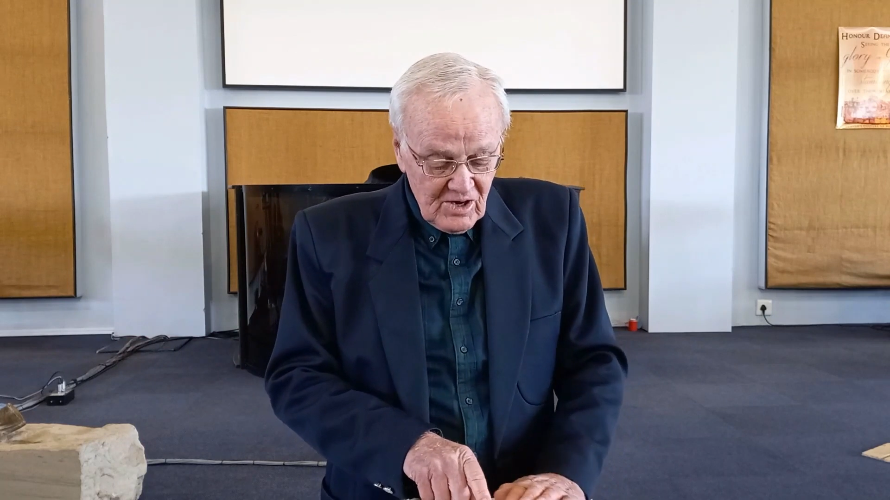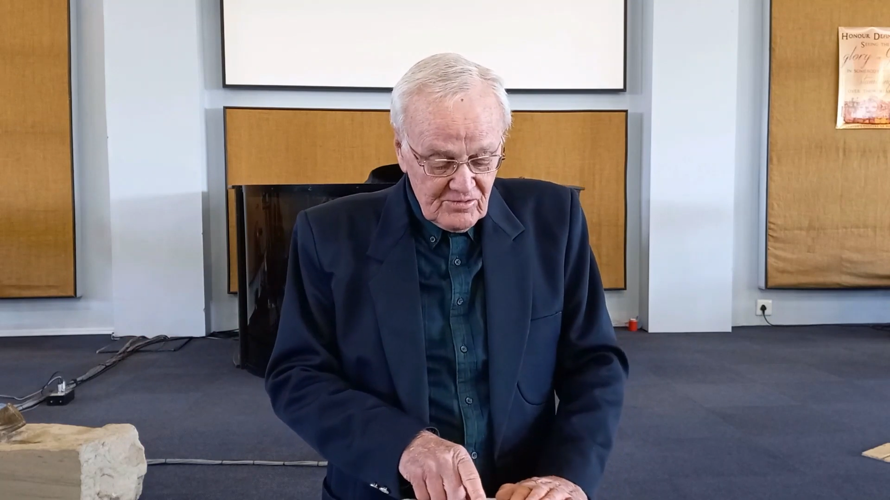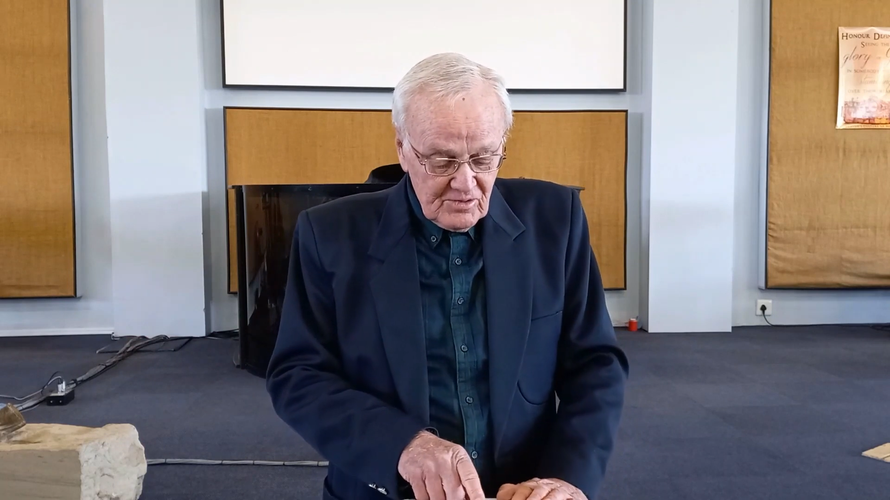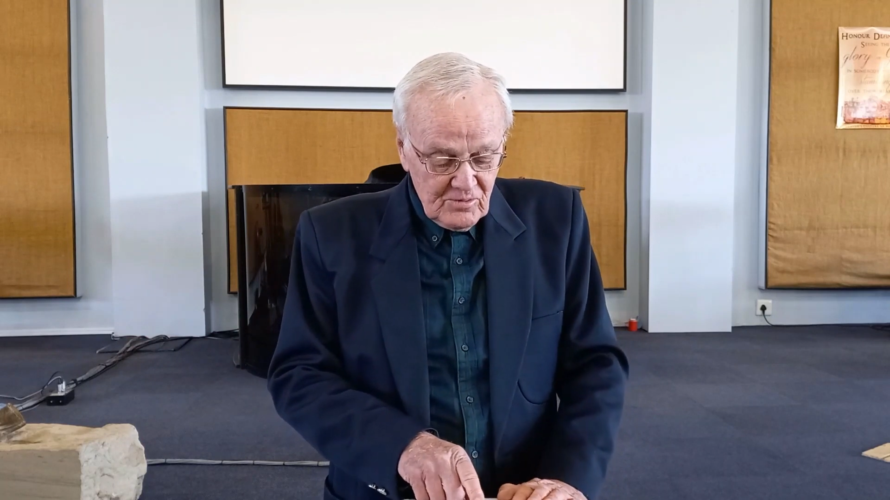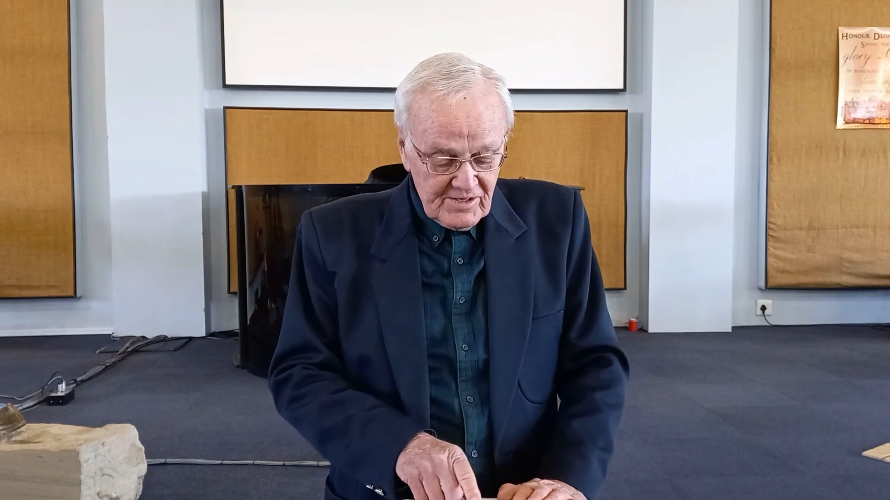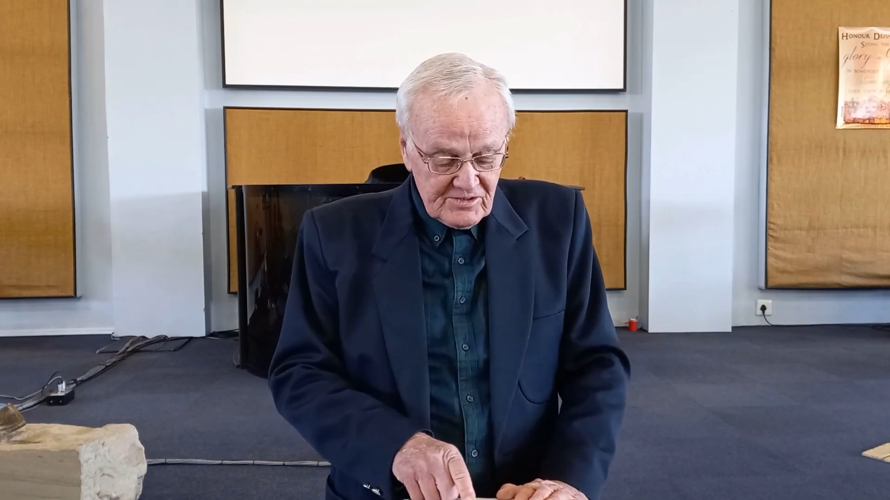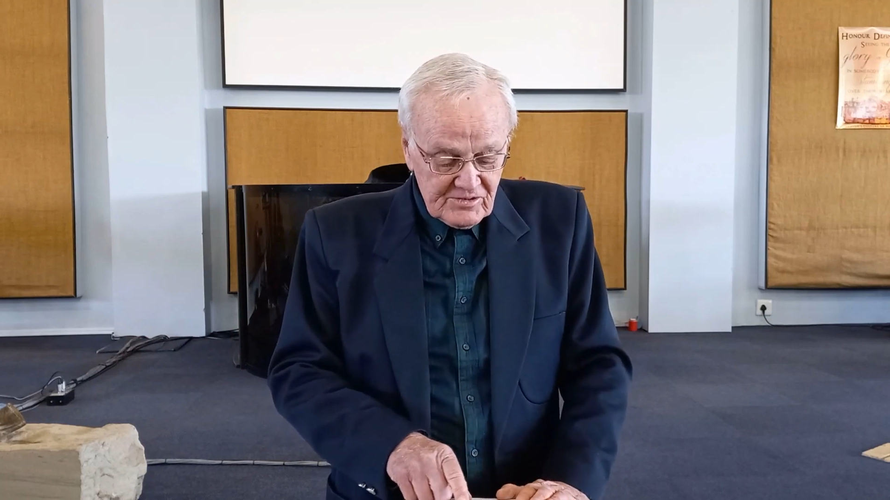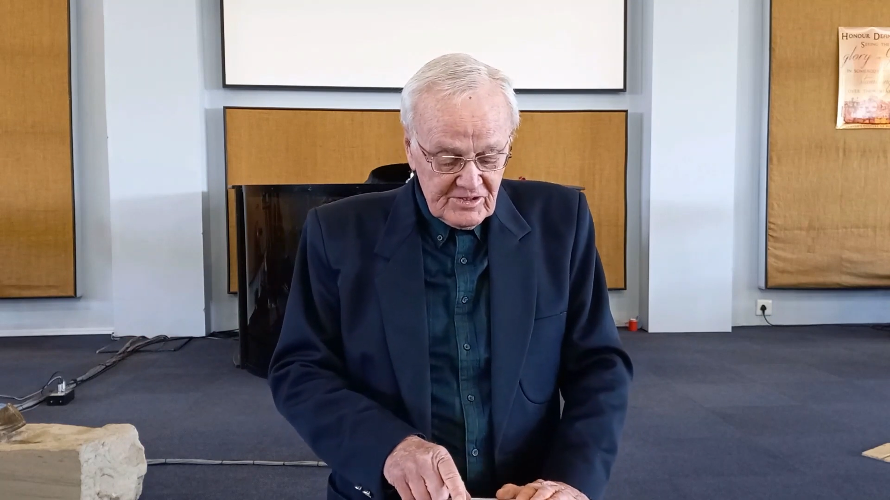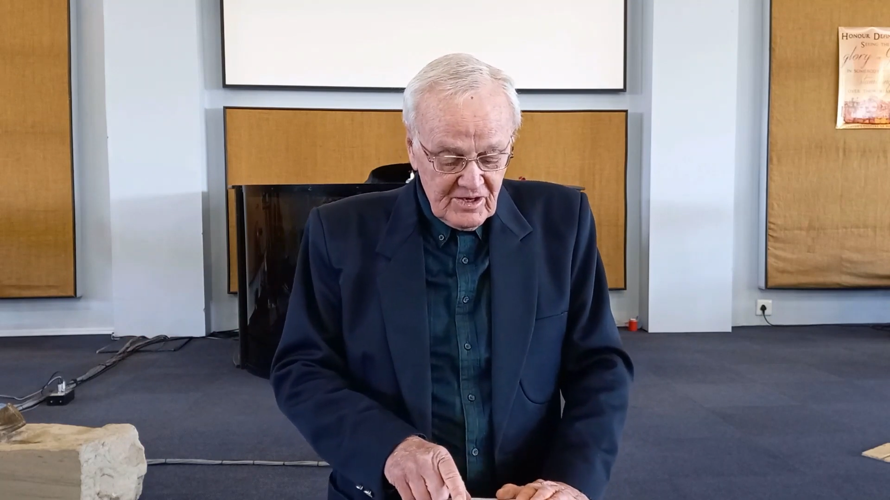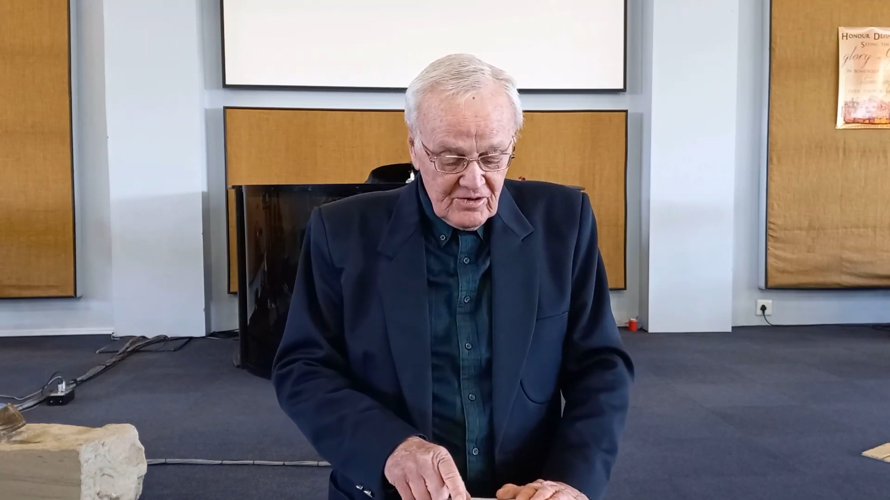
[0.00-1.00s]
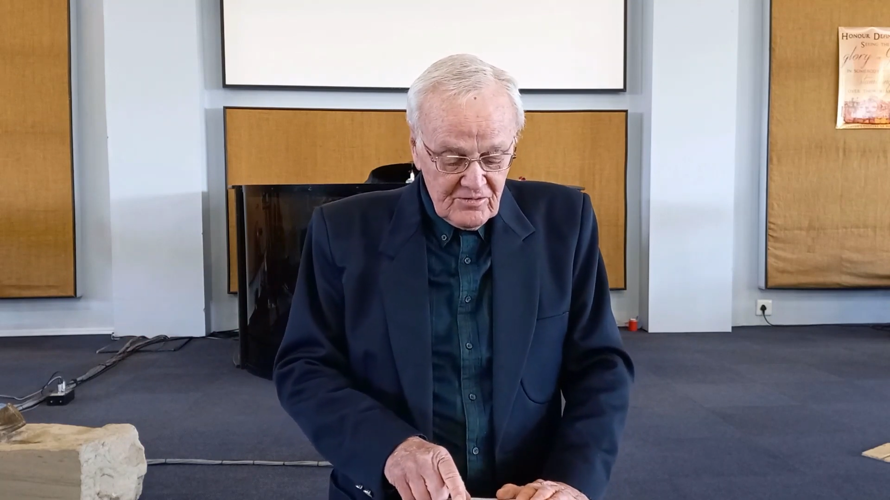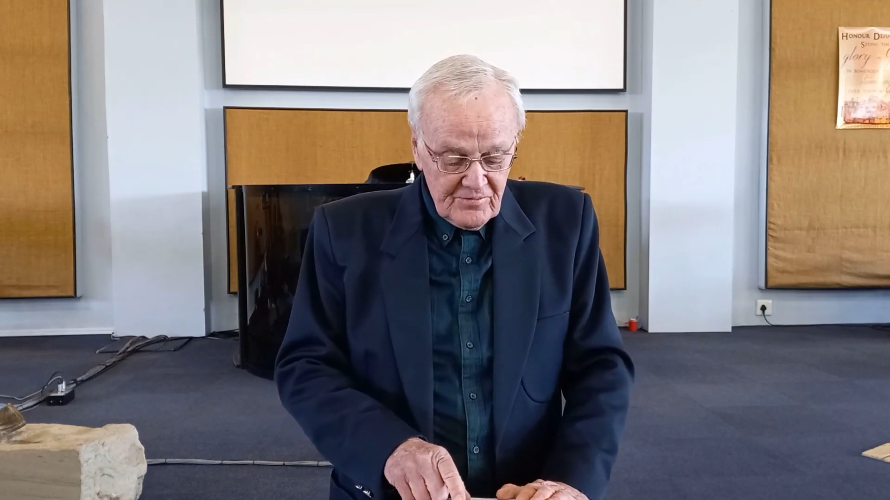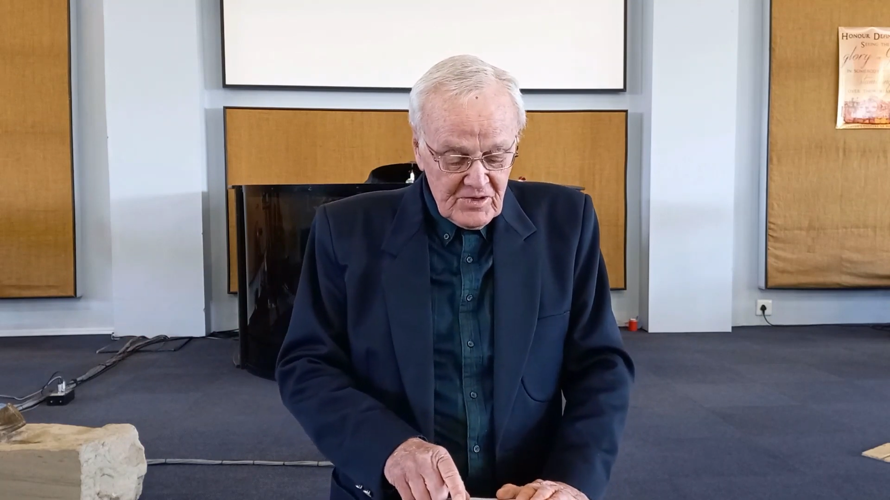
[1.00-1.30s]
only way to go,